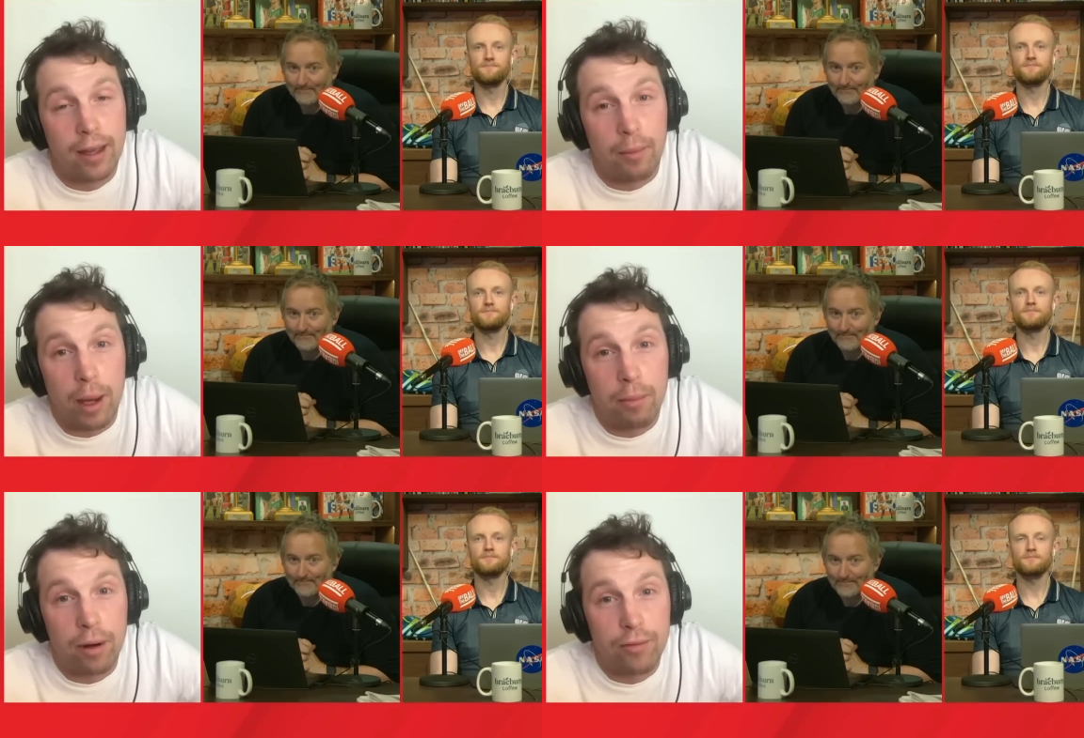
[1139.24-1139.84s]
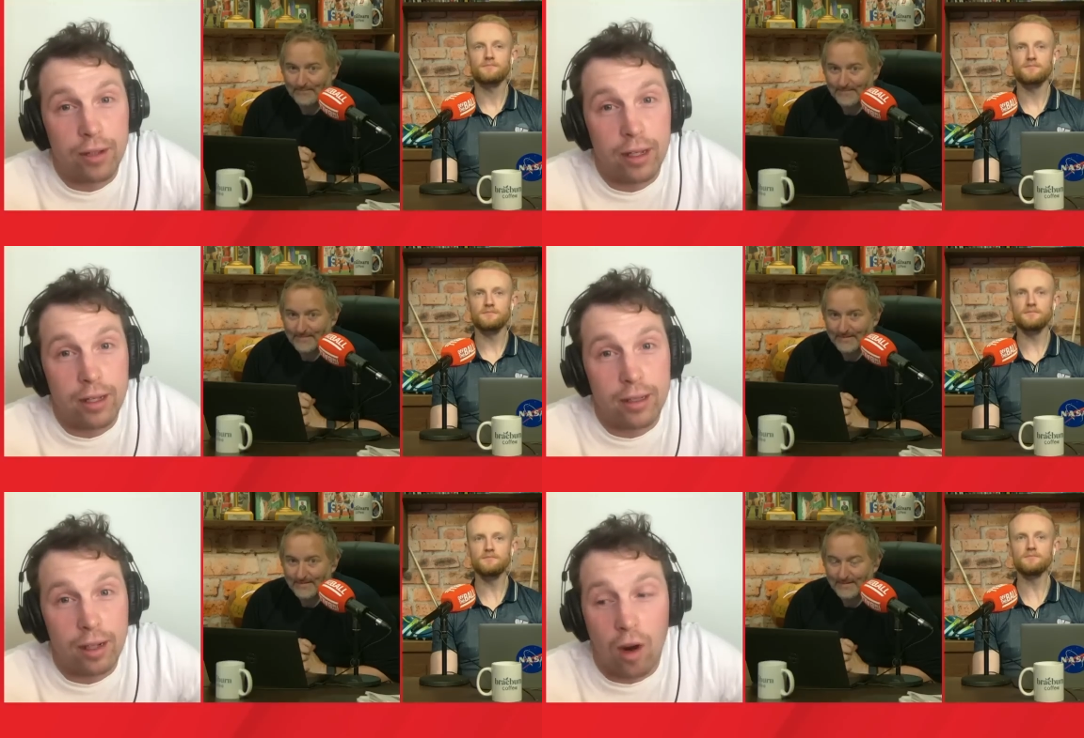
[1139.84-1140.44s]
Speaker 1: a member of
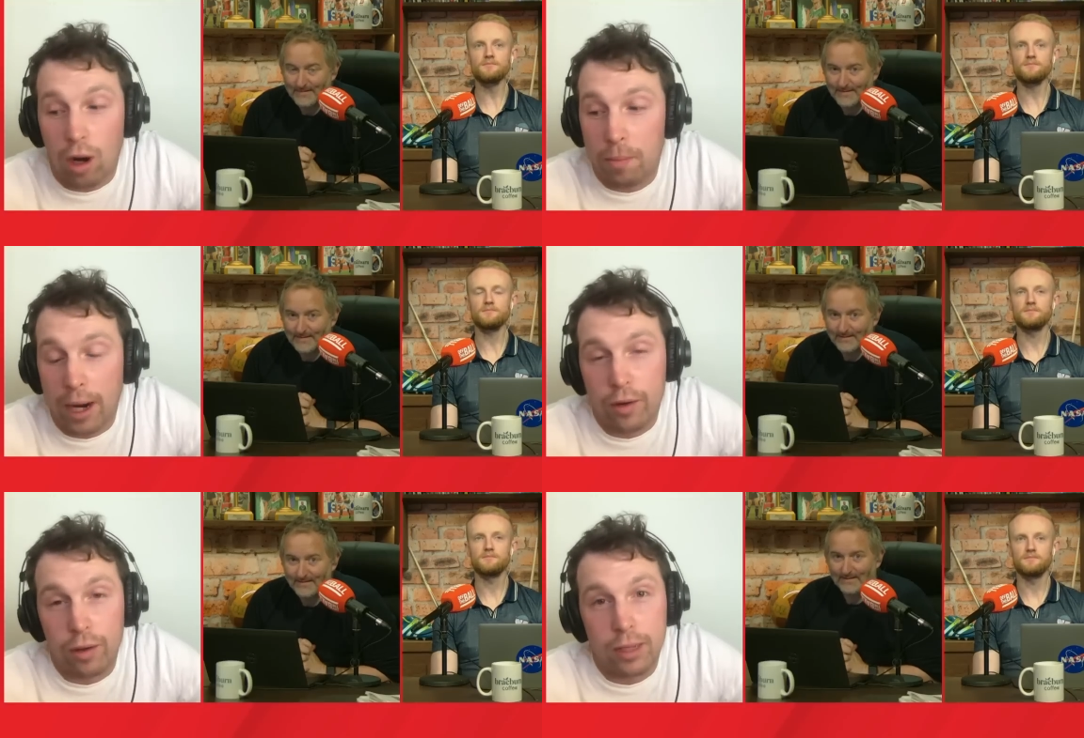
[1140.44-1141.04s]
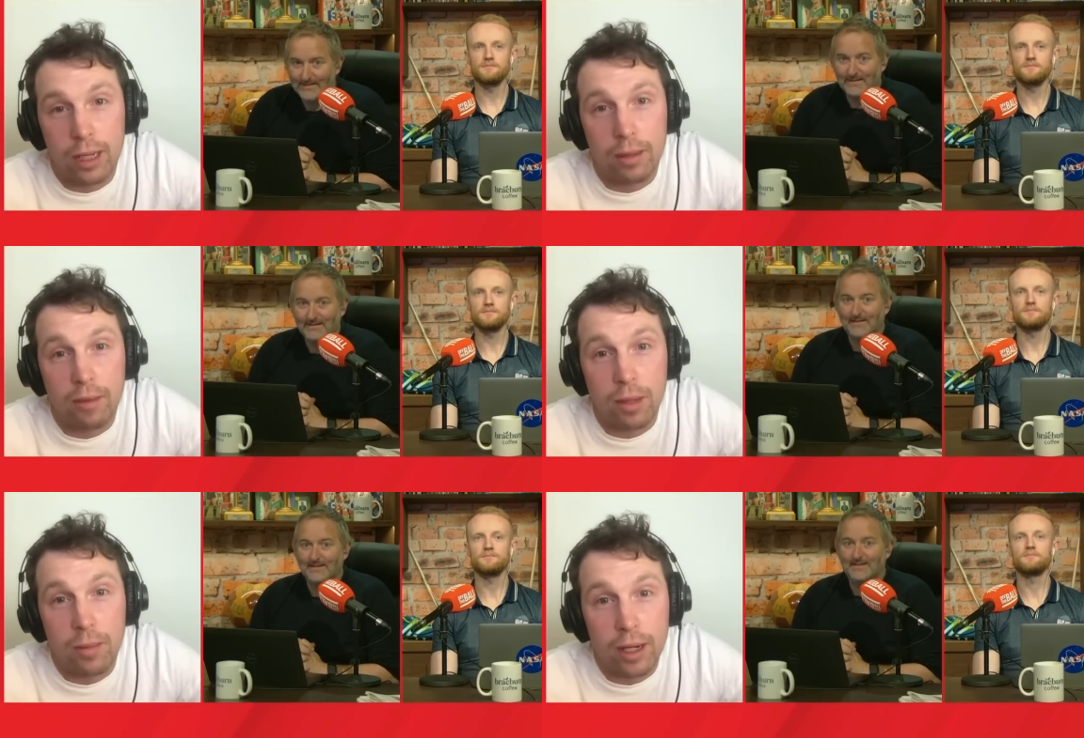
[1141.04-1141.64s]
the the Cork backroom team
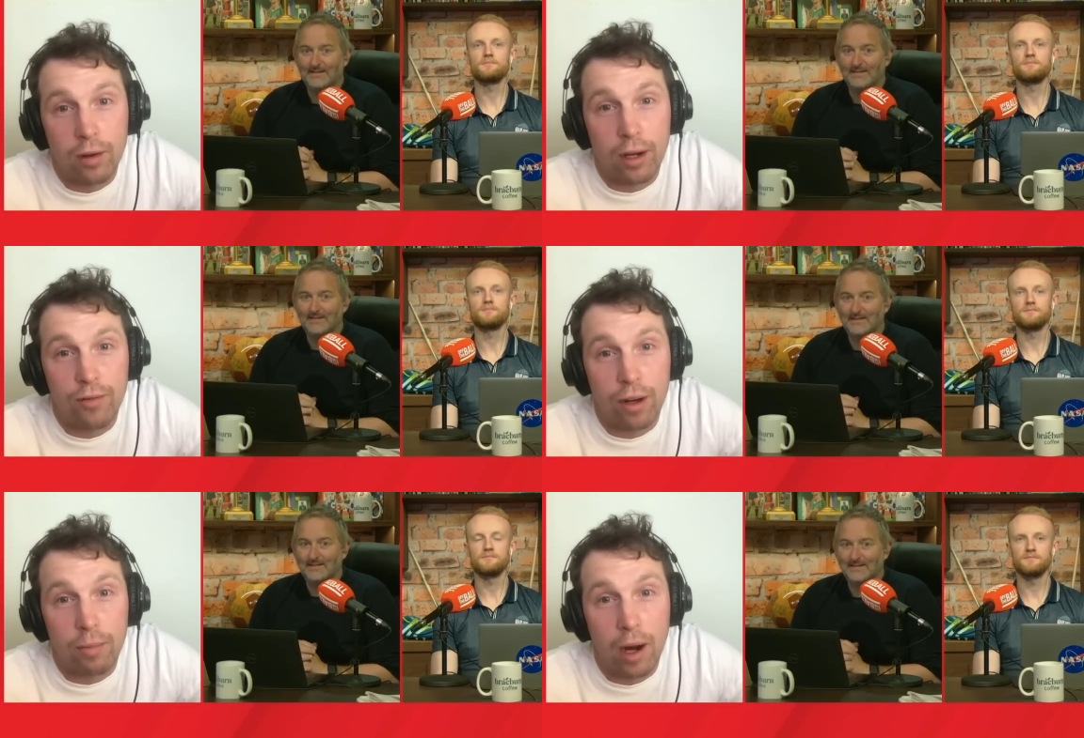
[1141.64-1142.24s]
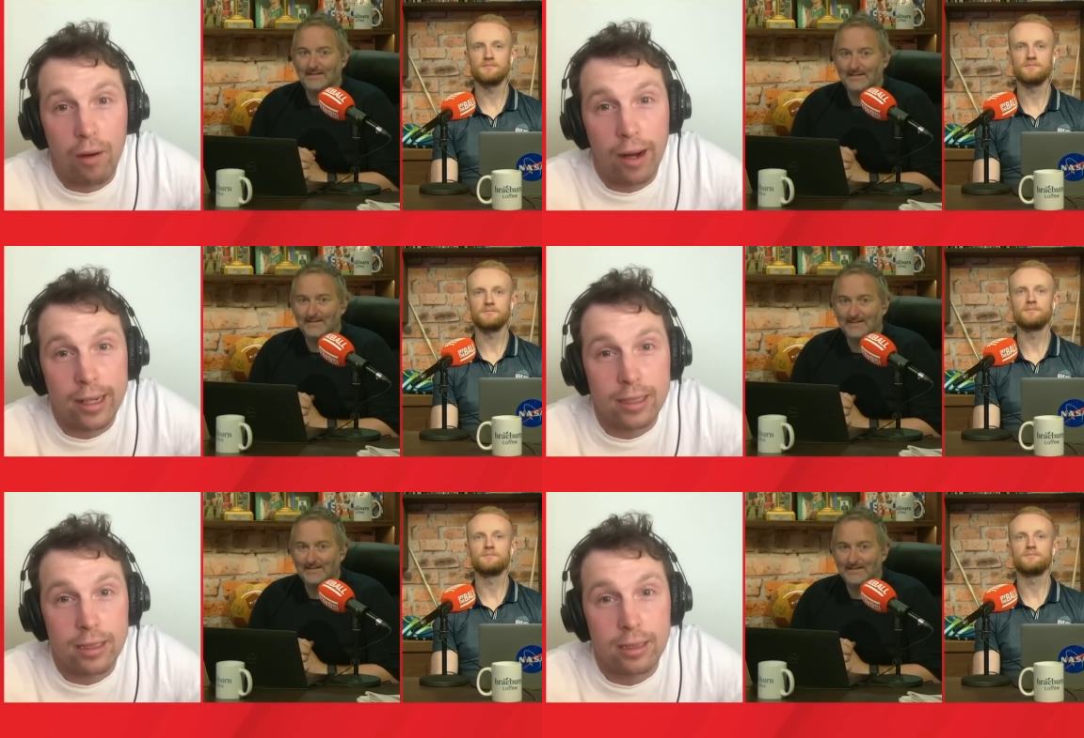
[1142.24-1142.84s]
gave me a bit of grief for the power
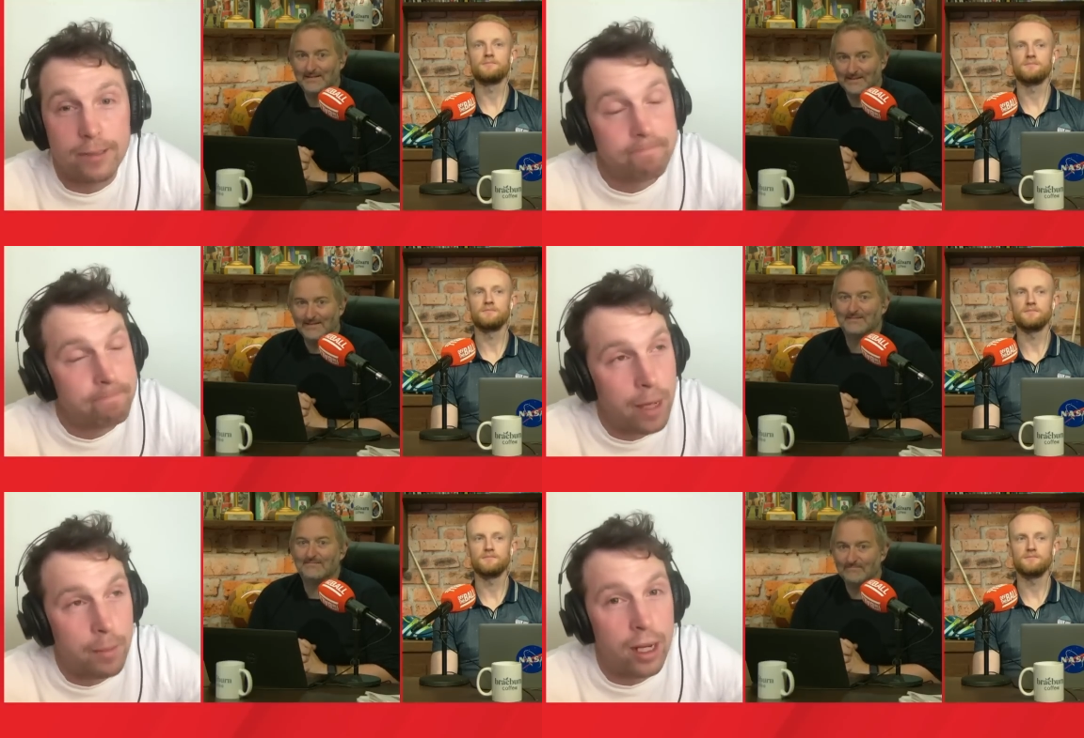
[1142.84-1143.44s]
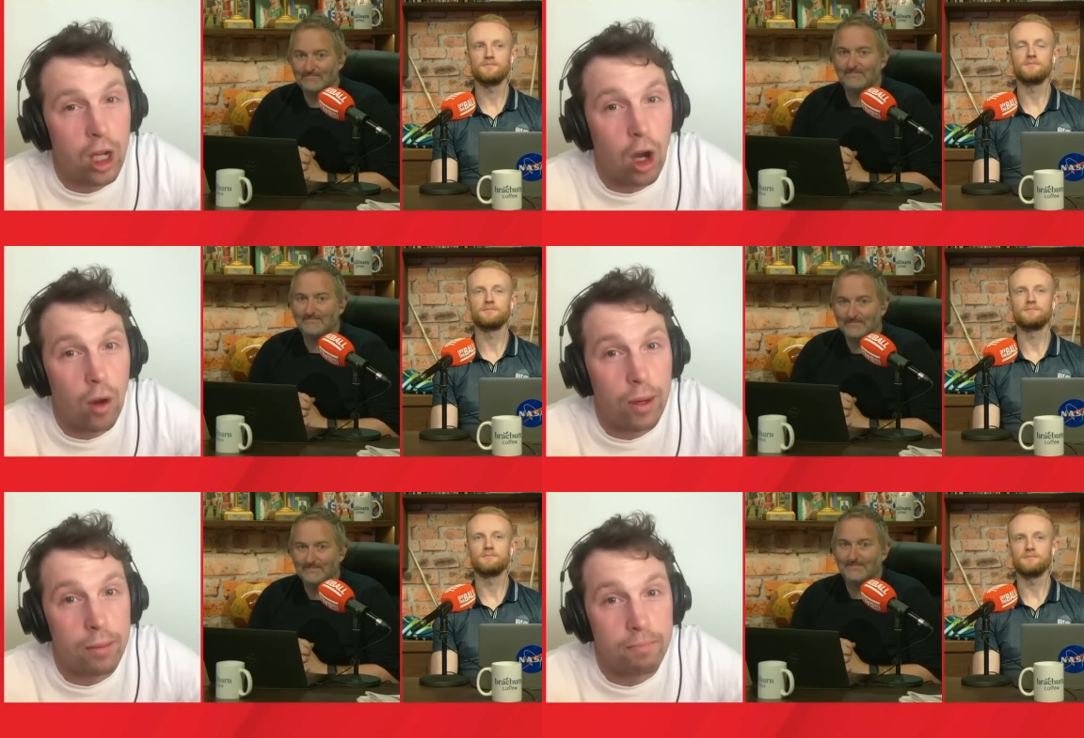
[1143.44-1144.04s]
rankings. People in
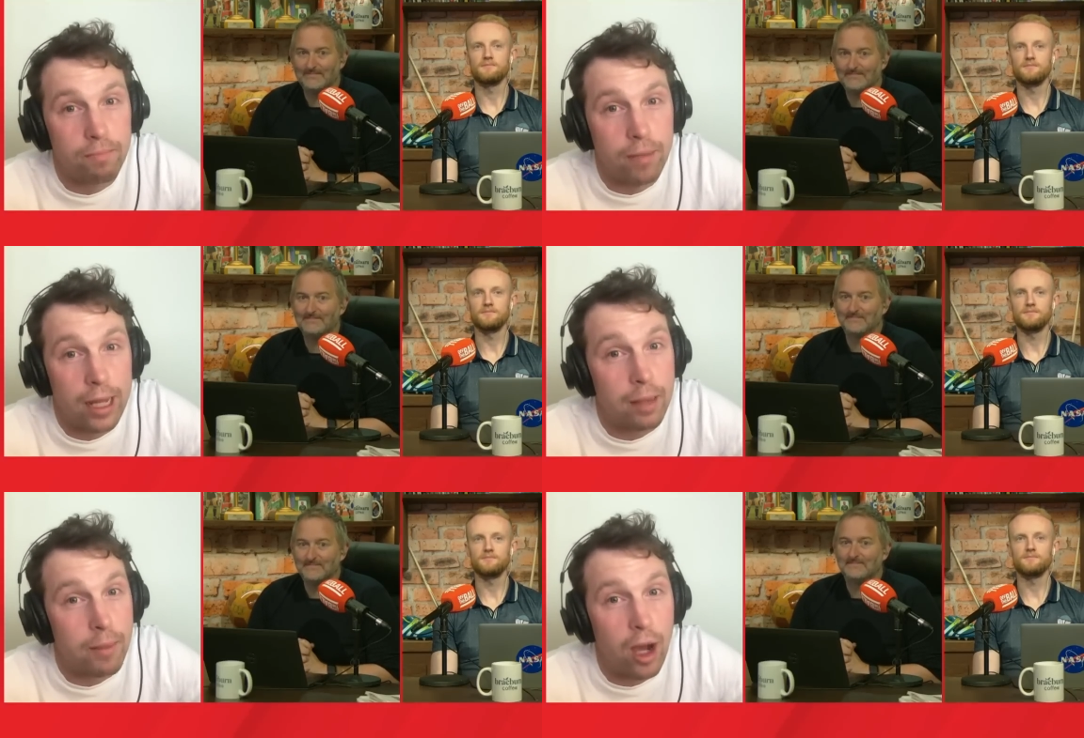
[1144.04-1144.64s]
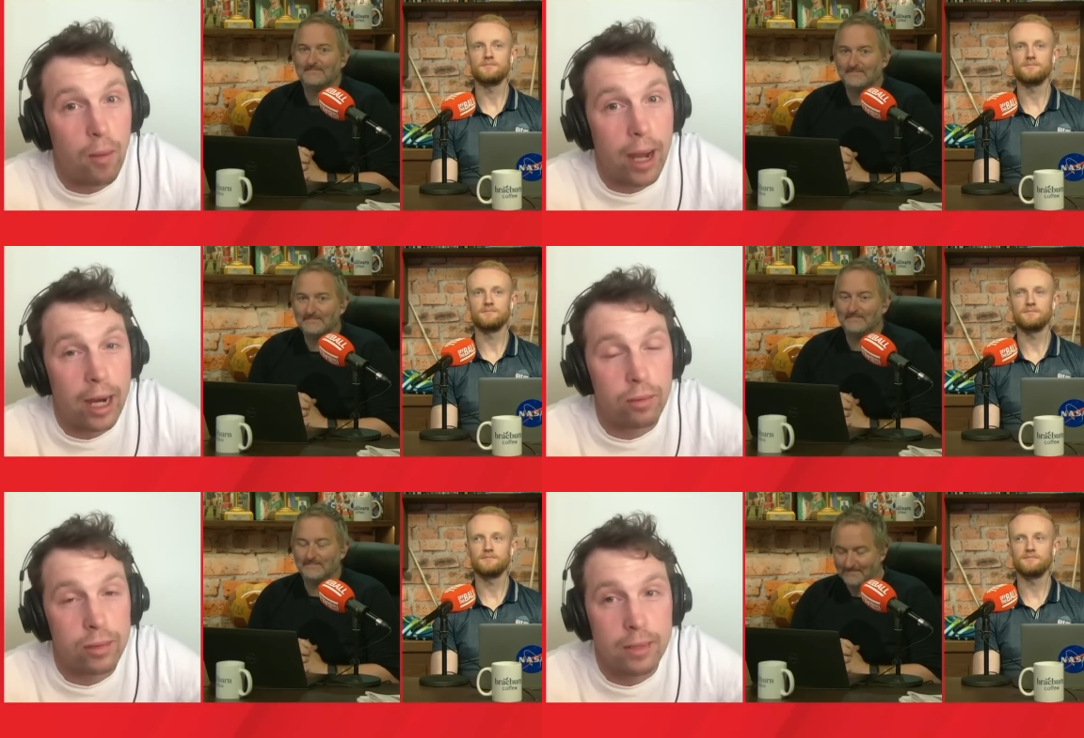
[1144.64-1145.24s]
Galway and the Mayo
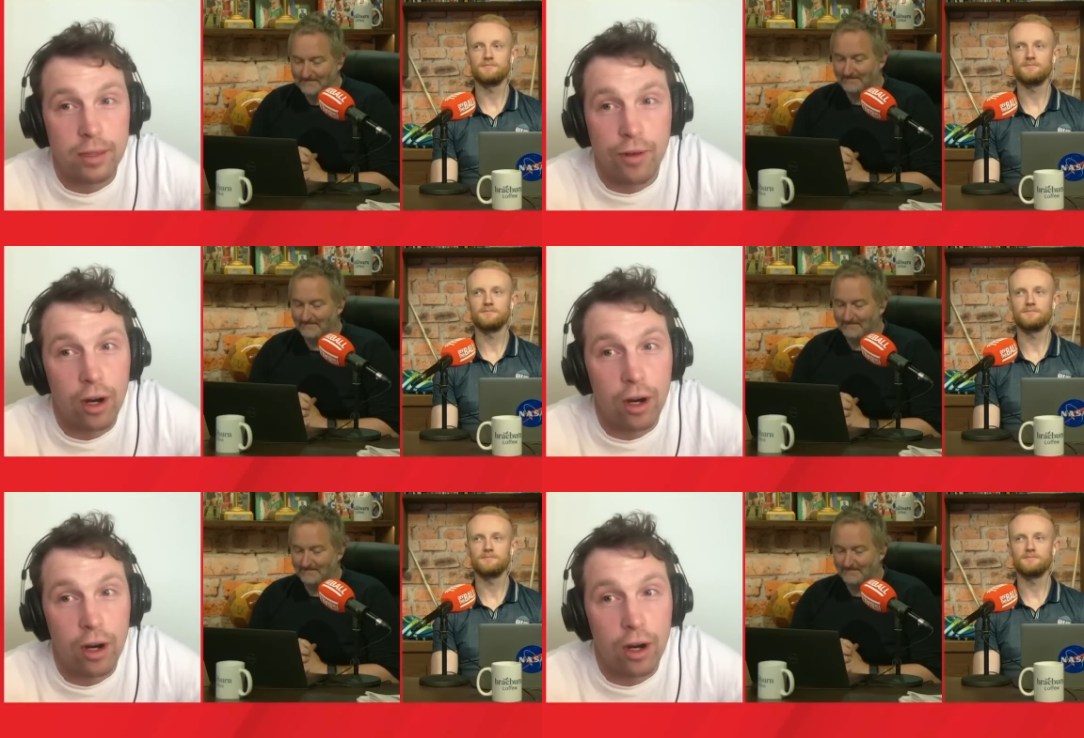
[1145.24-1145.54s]
backroom teams have